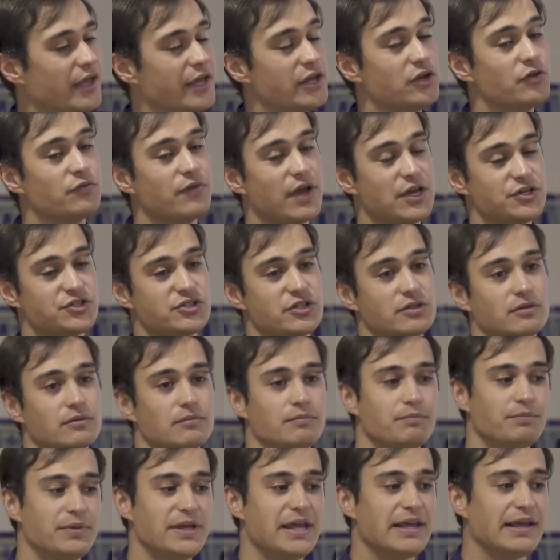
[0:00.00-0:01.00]

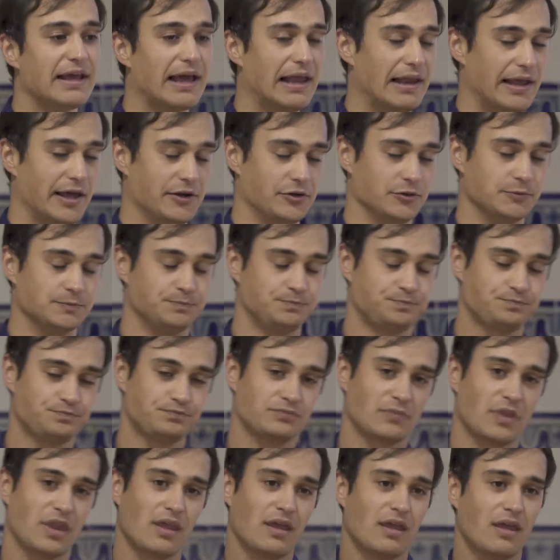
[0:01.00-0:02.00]
innovation being a ladder.
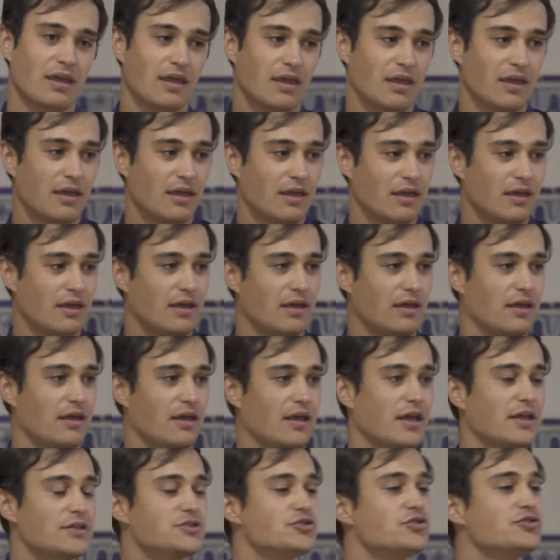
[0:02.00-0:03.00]

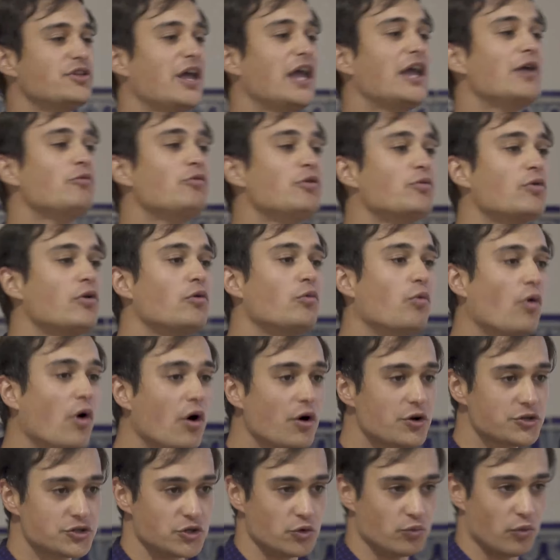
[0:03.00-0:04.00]
And today we will
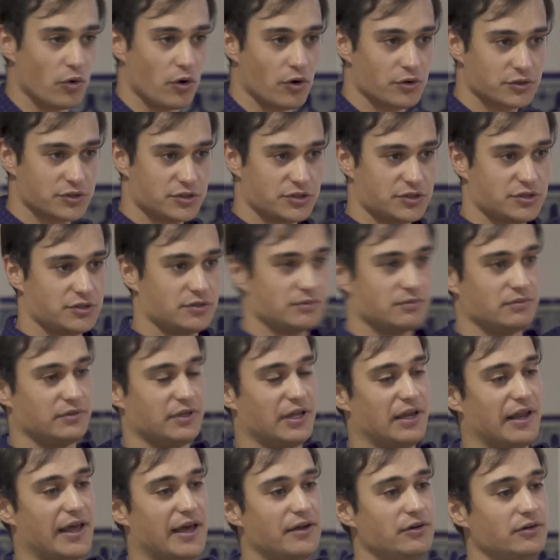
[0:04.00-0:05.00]
walk towards
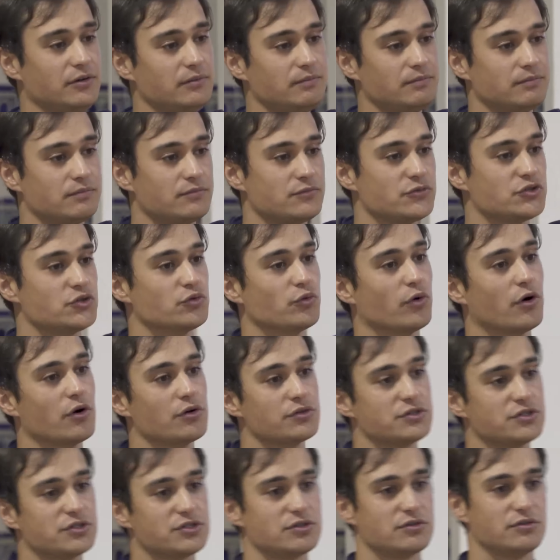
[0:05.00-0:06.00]
the ladder,
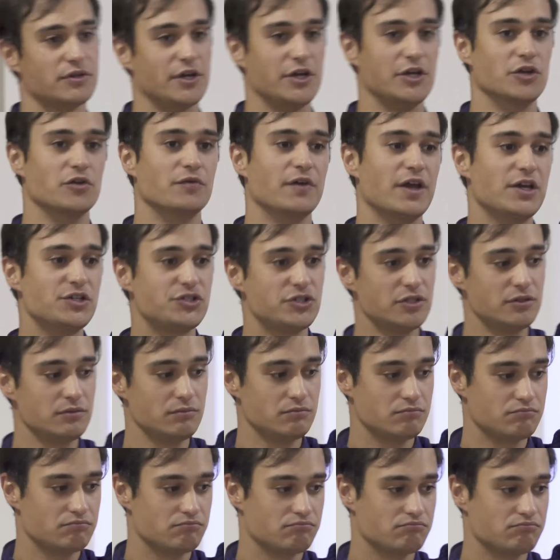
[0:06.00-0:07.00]
towards innovation.
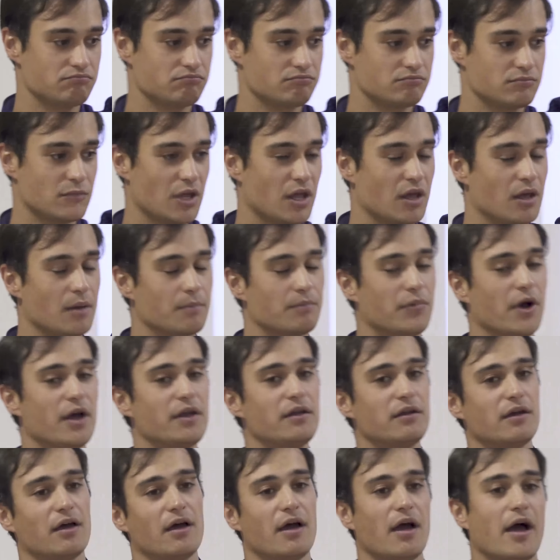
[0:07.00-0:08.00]

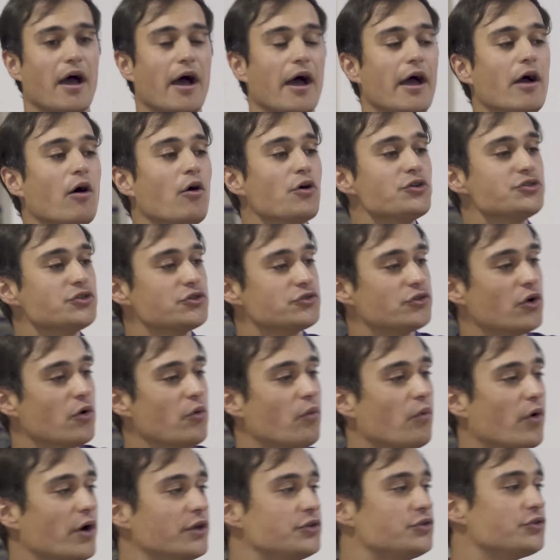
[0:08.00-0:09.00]
But I also
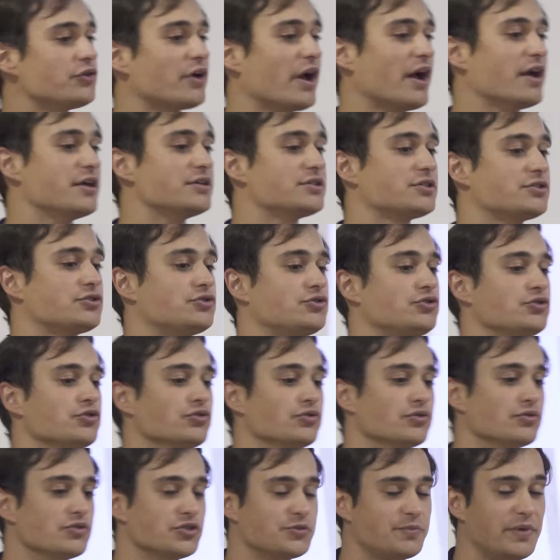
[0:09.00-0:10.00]
don't want you guys
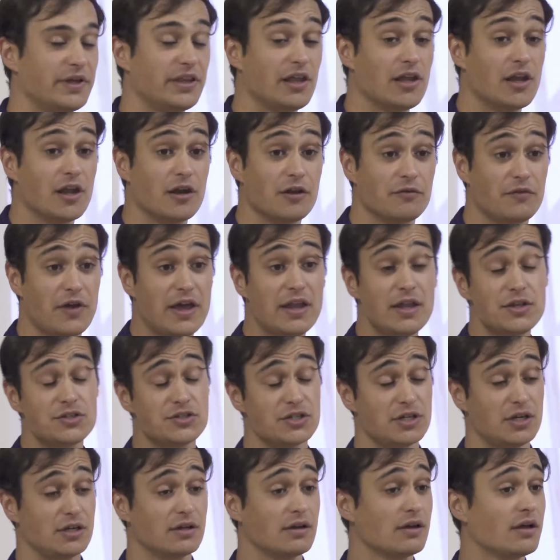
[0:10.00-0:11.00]
to spend a lot of
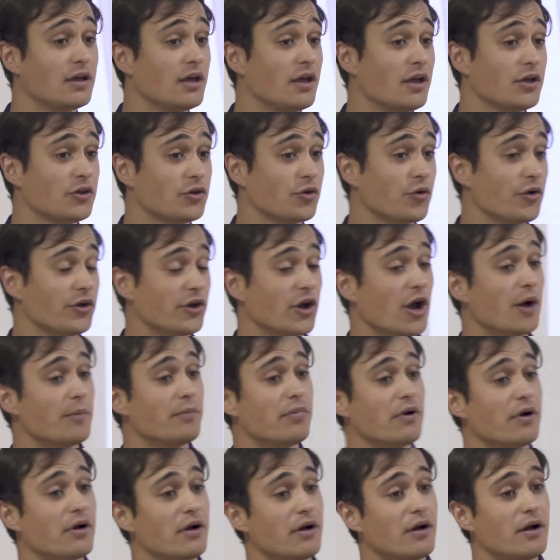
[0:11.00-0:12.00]
energy going
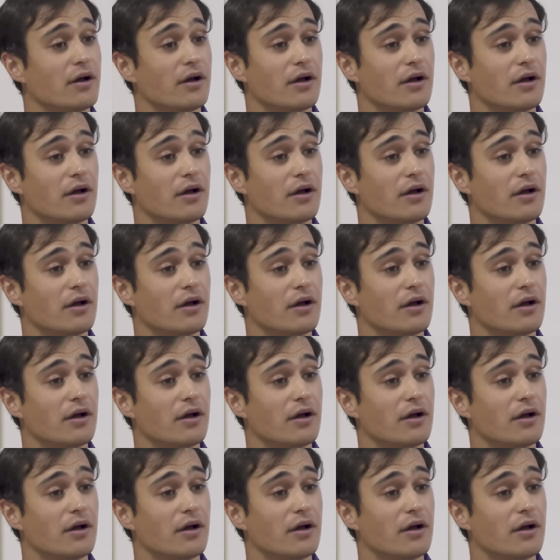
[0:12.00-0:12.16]
up